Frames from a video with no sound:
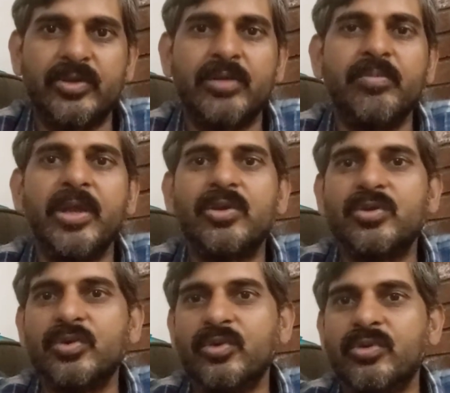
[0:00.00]
You can make
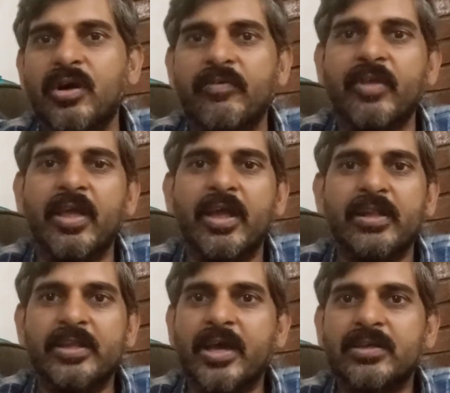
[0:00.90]
use of
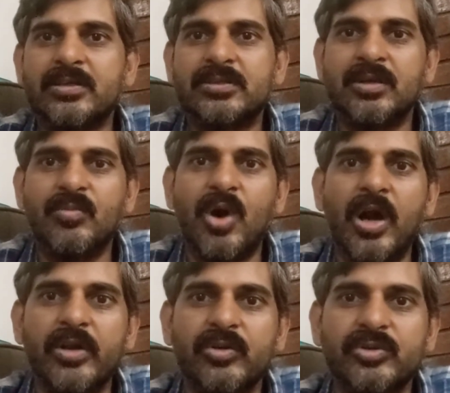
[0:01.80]
the existing
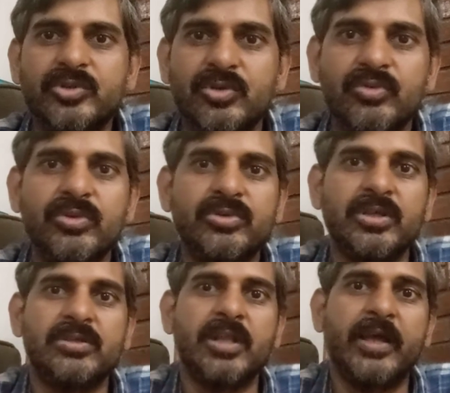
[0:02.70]
modules to do those
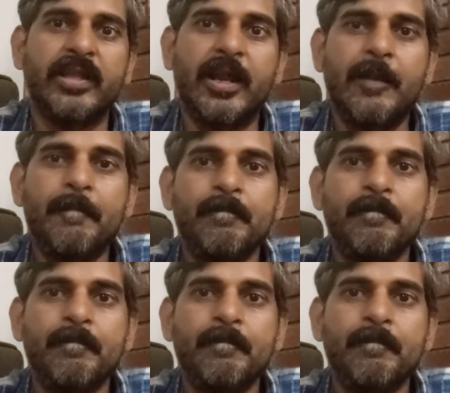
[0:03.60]
things like that.